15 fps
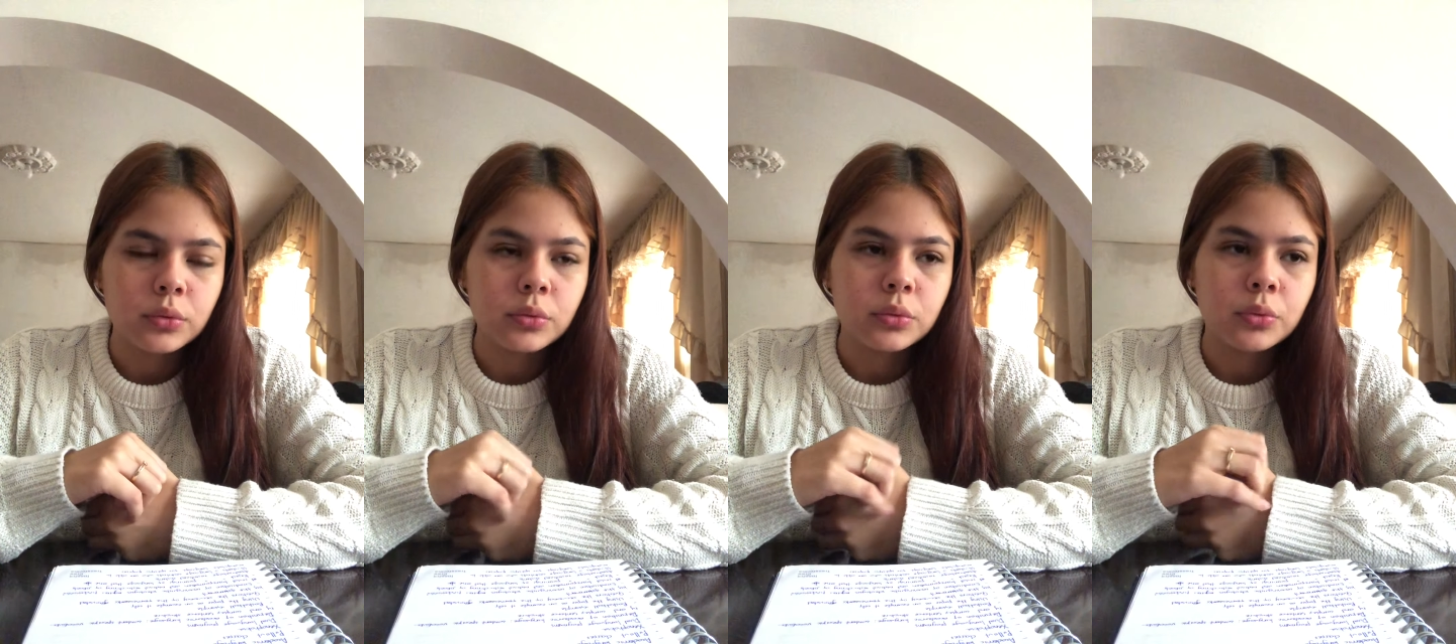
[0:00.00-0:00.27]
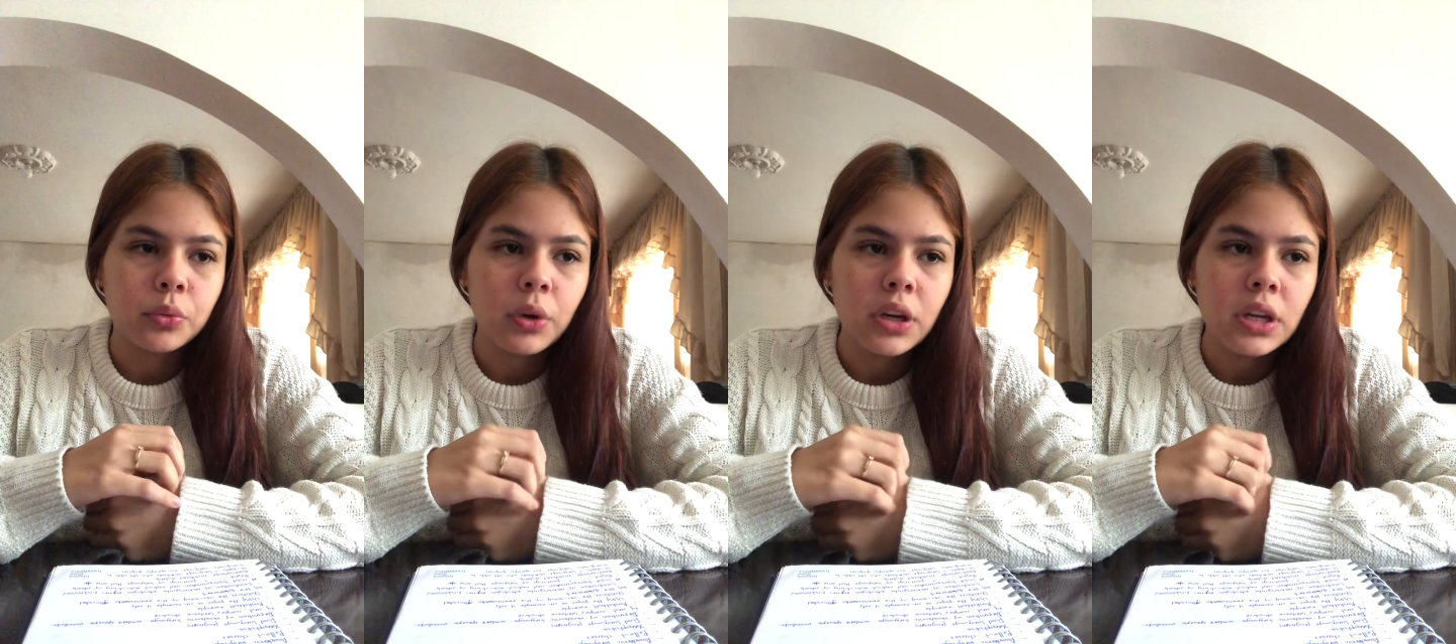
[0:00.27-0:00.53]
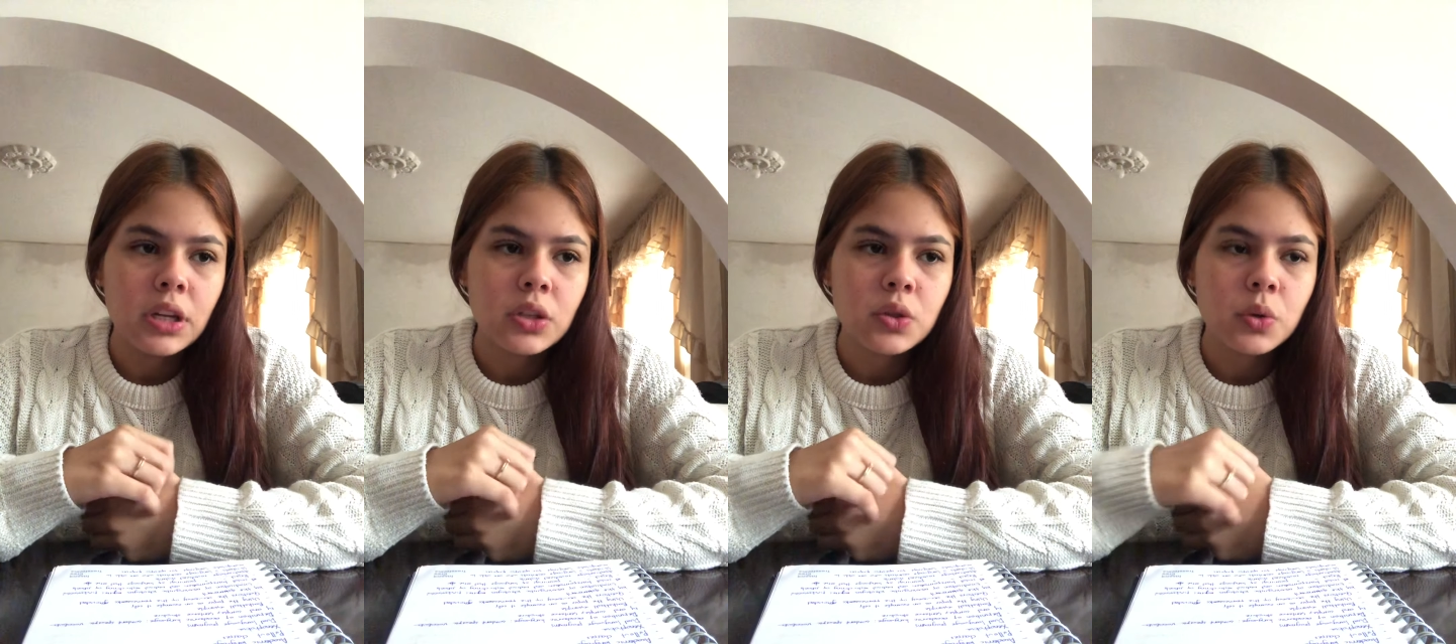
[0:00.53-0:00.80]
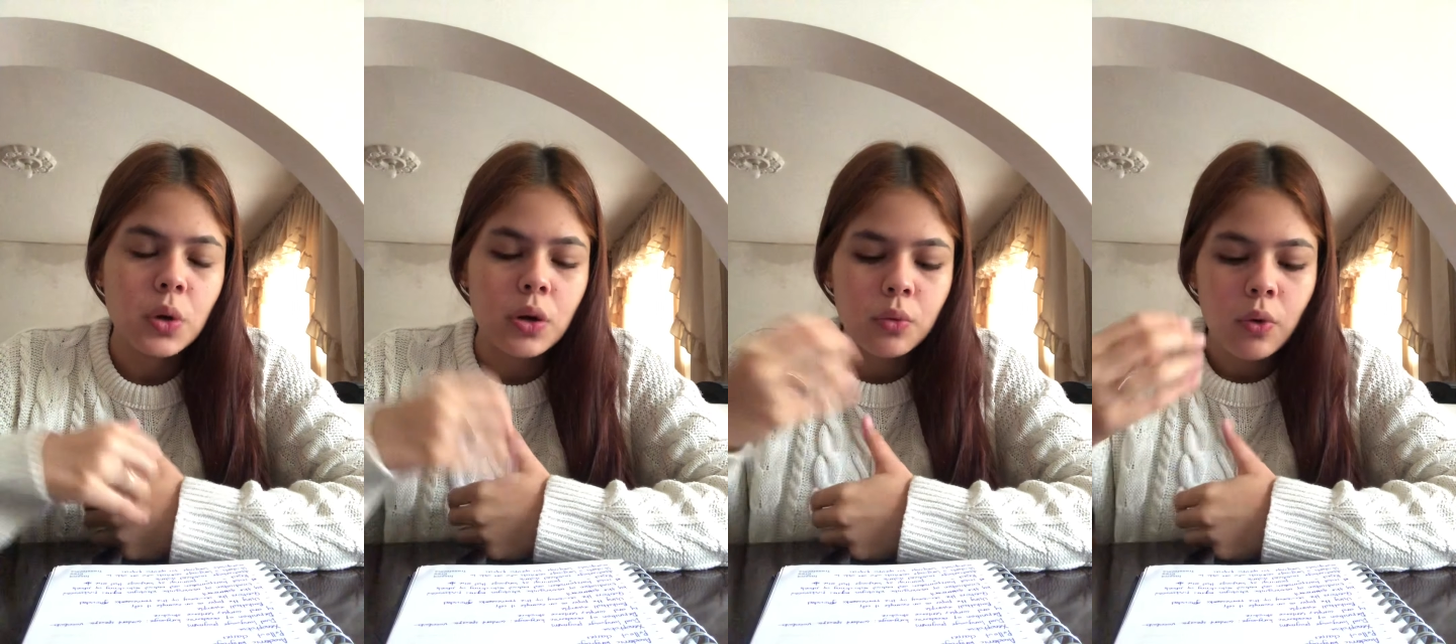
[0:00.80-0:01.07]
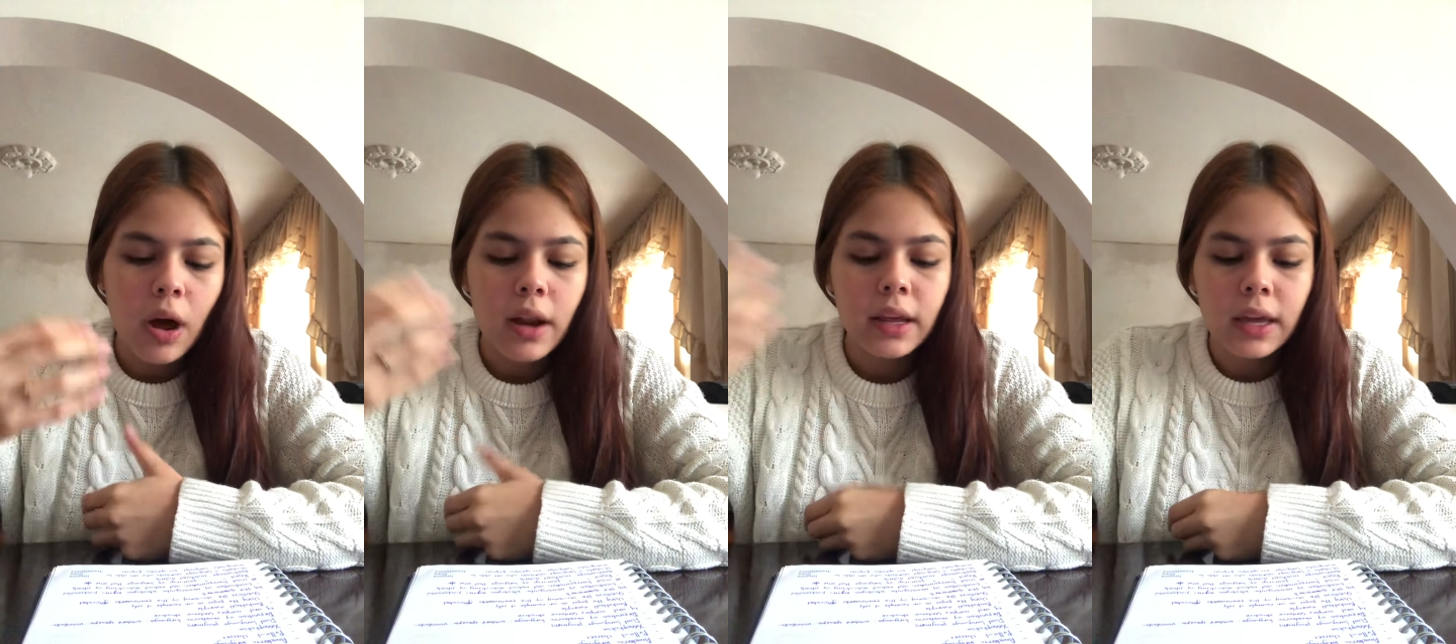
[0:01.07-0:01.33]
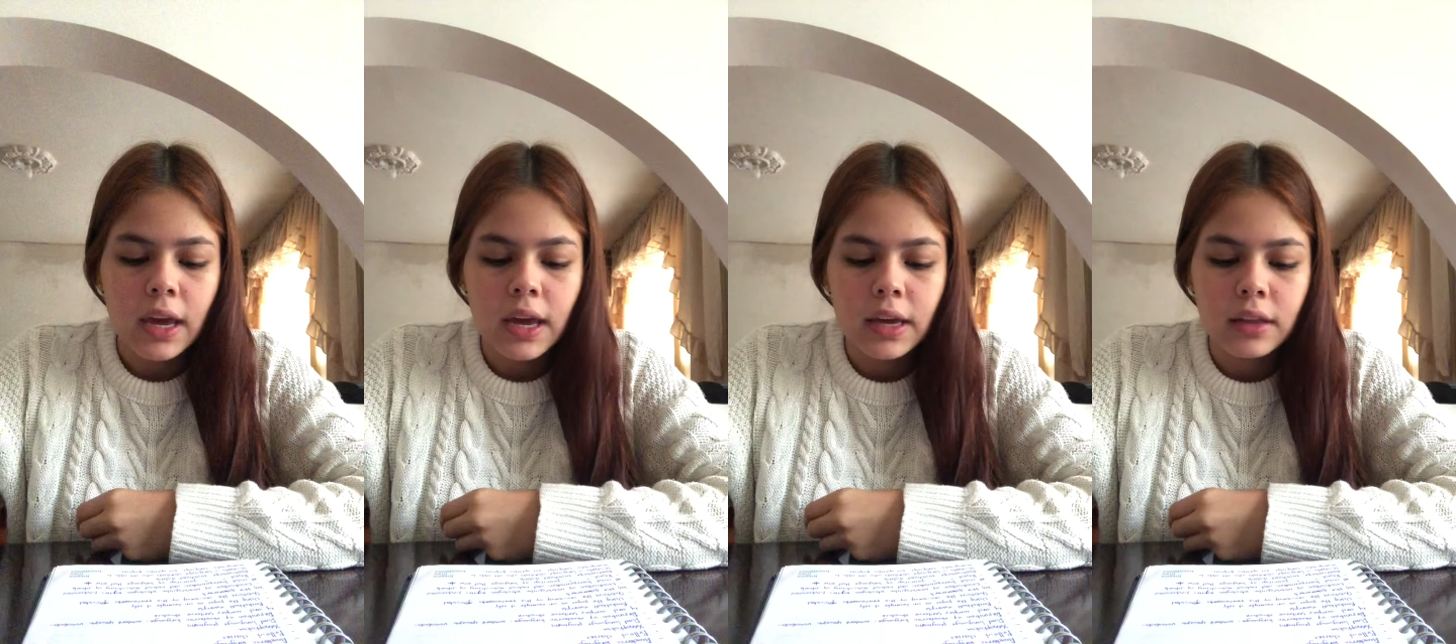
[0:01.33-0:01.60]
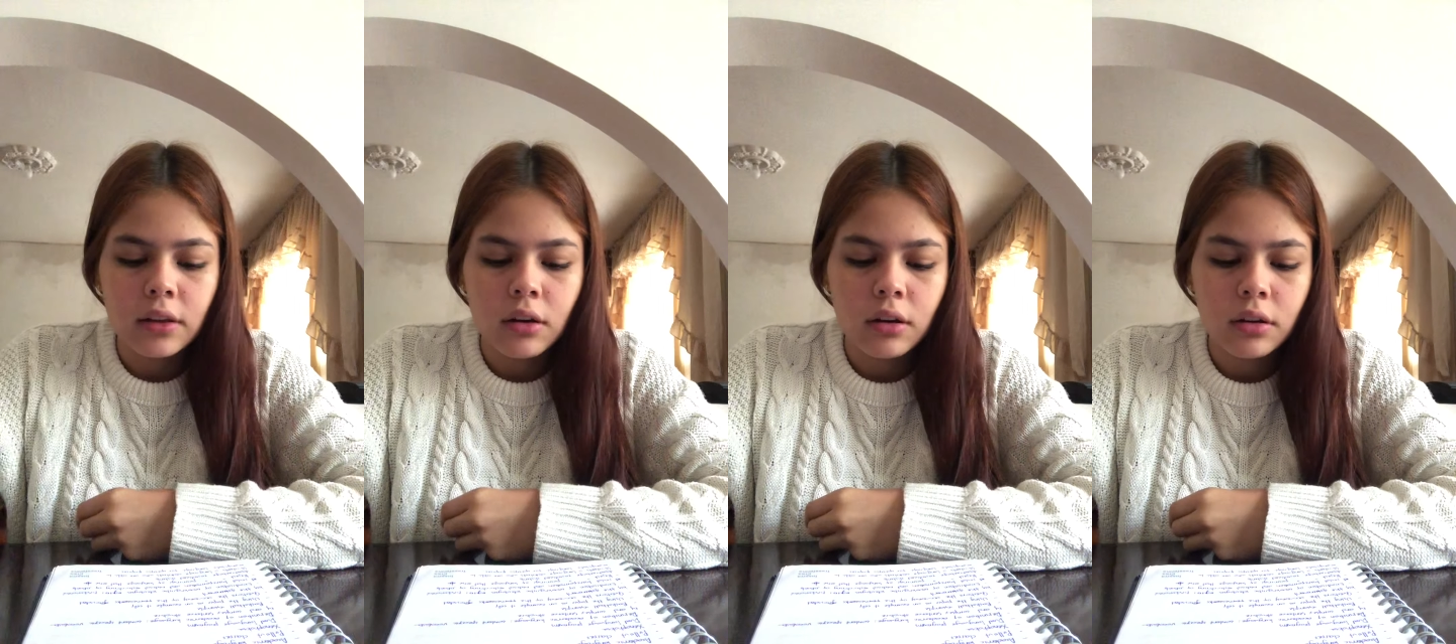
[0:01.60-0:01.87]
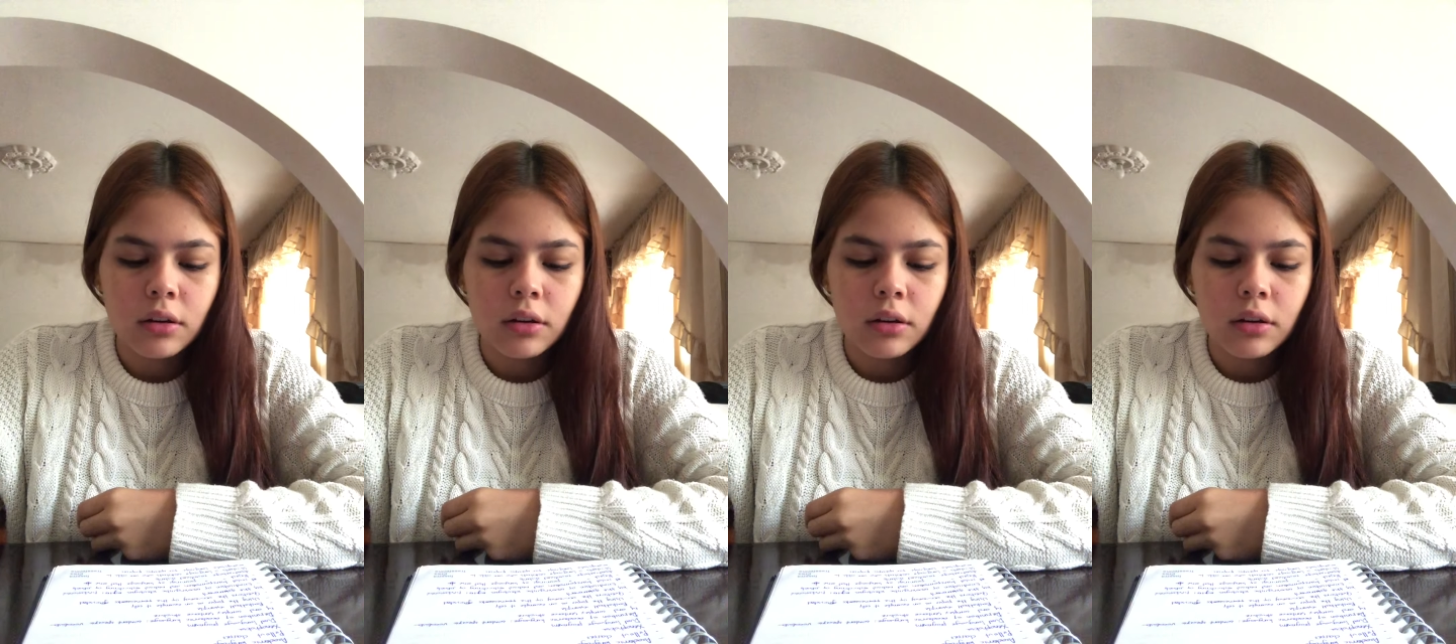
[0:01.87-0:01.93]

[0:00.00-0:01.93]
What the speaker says: we need to eradicate